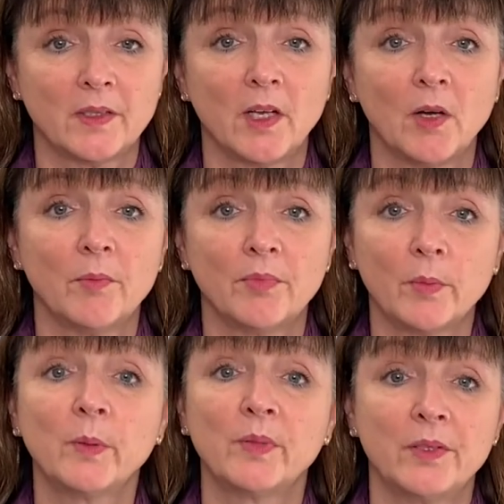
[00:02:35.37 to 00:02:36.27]
to come,
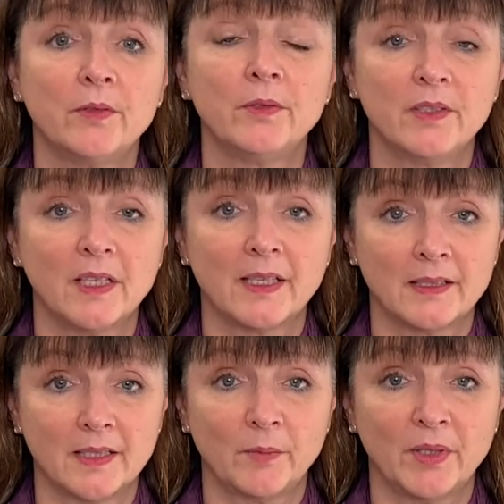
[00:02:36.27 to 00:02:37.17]
probably through to
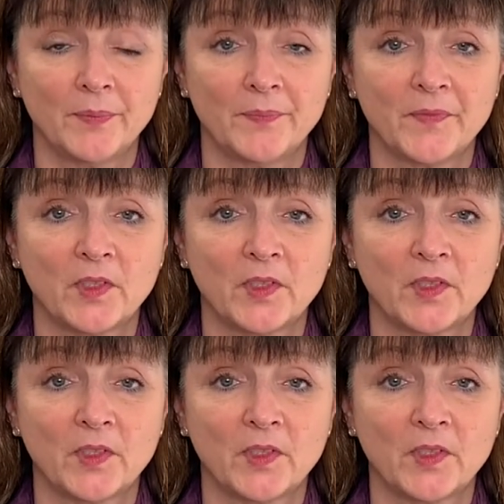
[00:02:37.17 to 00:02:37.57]
next summer.